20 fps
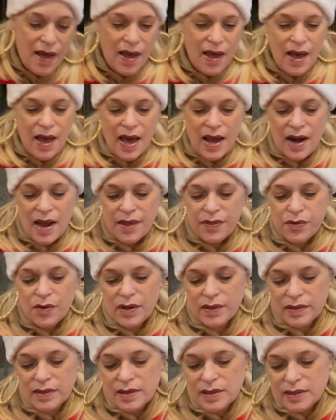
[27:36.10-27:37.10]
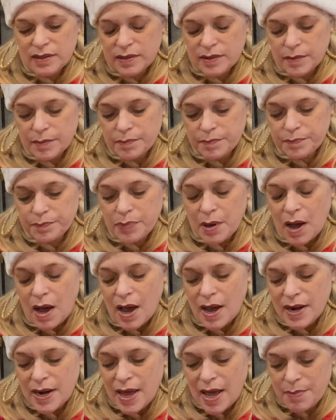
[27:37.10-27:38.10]
And I thought this
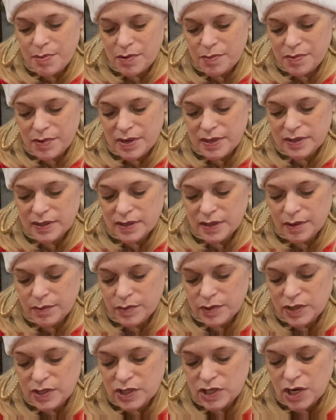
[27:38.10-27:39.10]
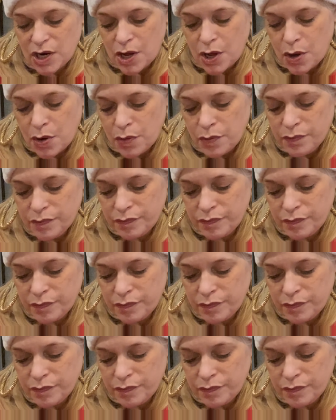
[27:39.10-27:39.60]
pineapple bracelet would show